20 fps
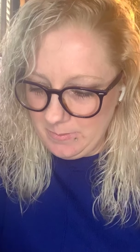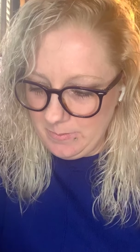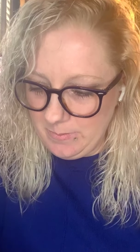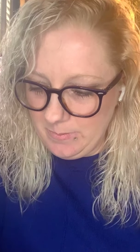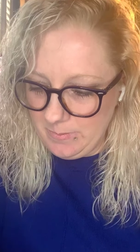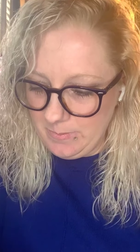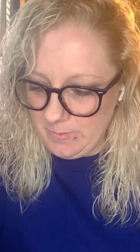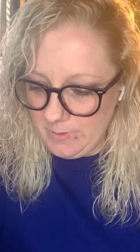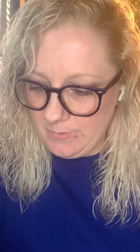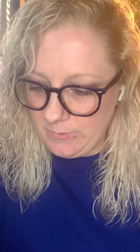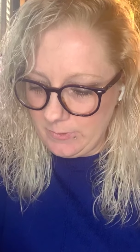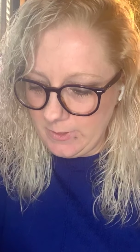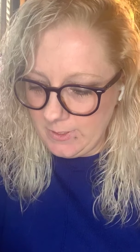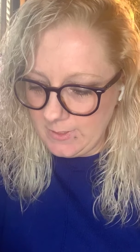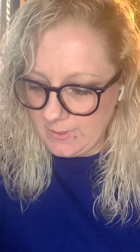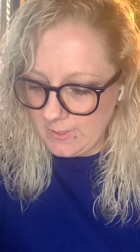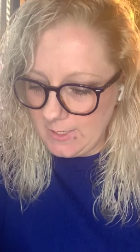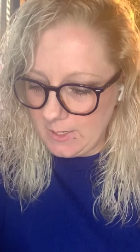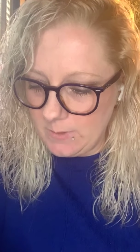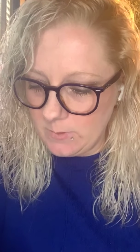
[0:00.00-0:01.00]
But for
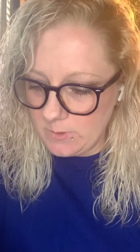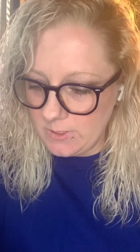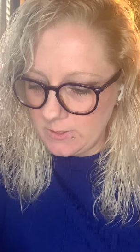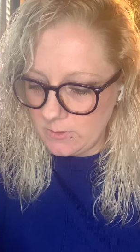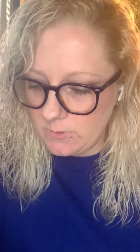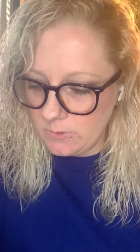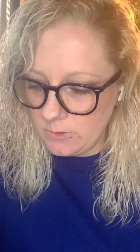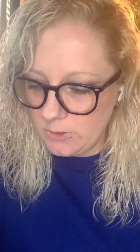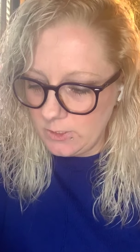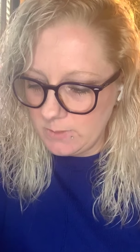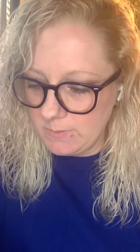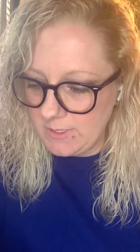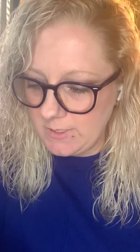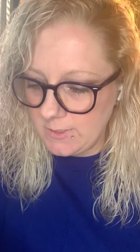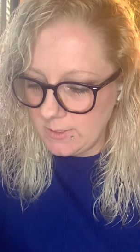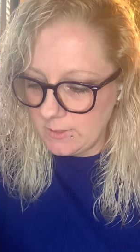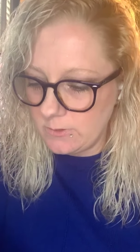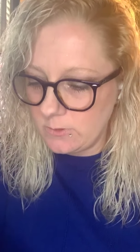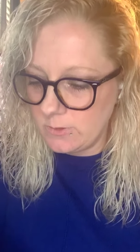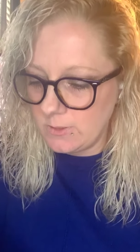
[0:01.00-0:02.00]
this sake, we're just going to use my
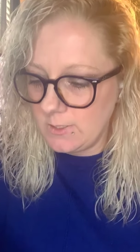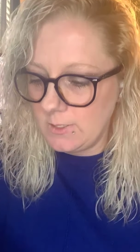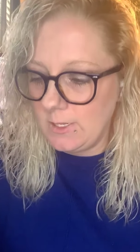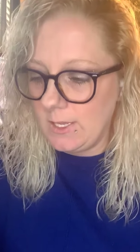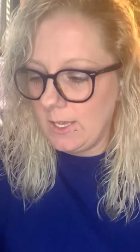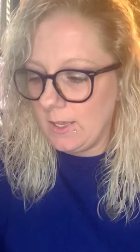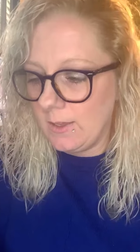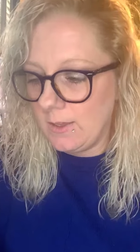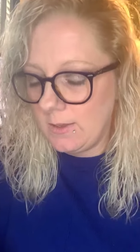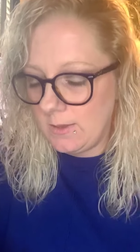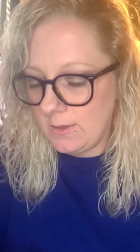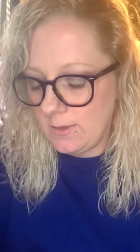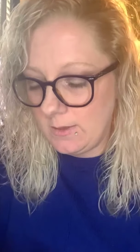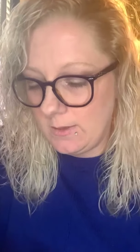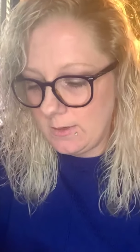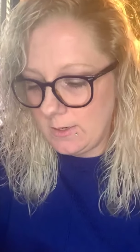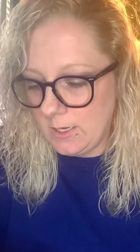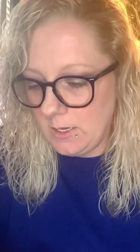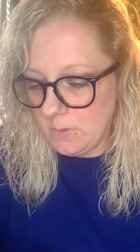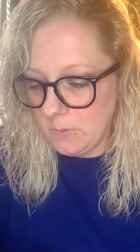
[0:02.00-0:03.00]
scissors today.
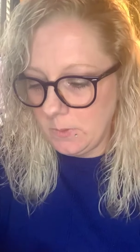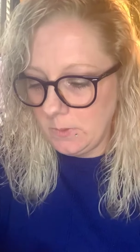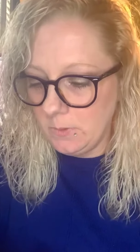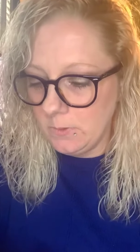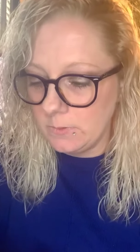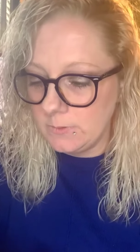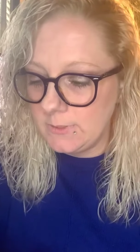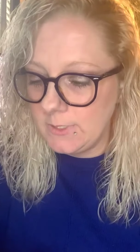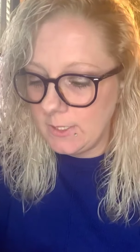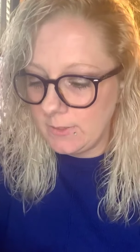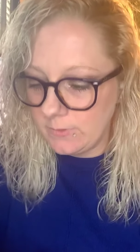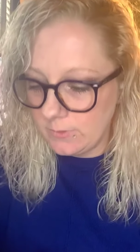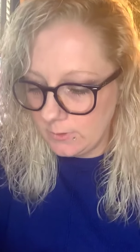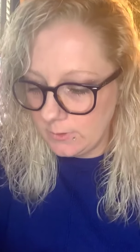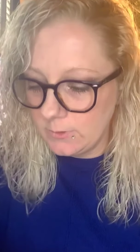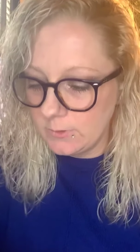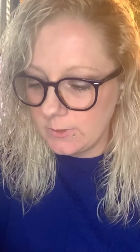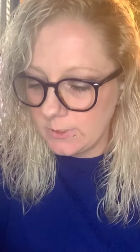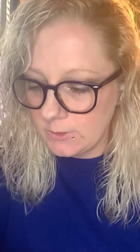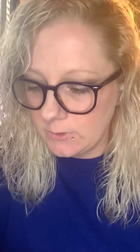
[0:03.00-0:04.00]
And I will definitely
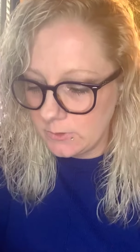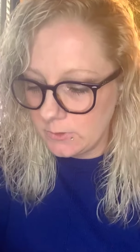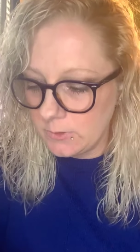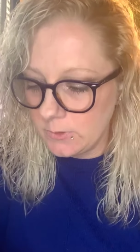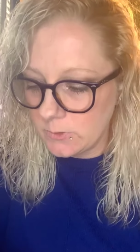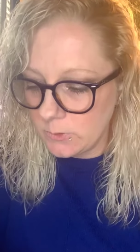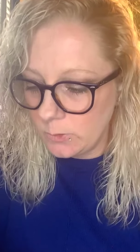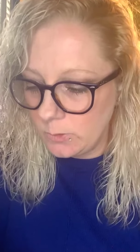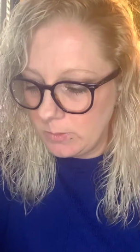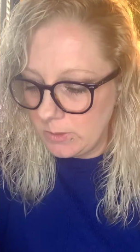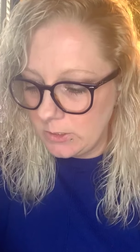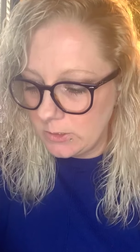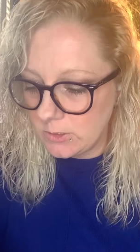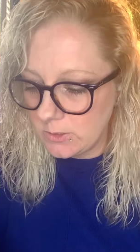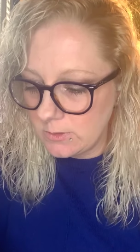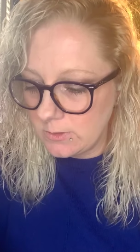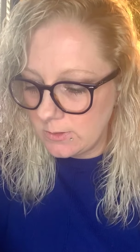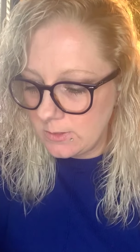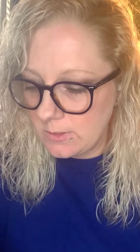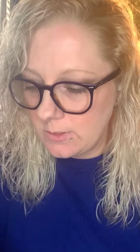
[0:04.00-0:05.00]
look into those hole punches.